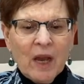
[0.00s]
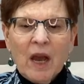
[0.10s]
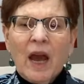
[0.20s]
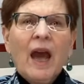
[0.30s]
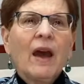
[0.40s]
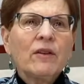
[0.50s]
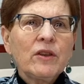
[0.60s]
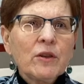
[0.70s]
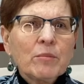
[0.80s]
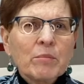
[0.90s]
How do
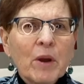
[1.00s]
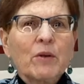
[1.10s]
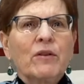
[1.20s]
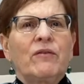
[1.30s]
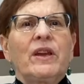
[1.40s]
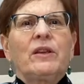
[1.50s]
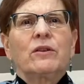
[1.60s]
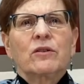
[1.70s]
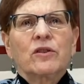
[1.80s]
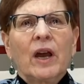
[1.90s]
you motivate
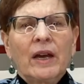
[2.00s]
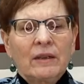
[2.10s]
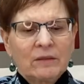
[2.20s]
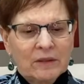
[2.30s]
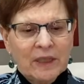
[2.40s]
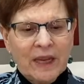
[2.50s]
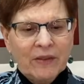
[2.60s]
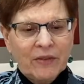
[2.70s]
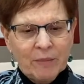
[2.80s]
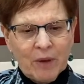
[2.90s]
your child to
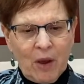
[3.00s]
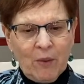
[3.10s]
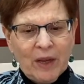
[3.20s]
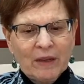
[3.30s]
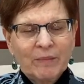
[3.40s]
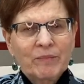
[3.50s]
get them going?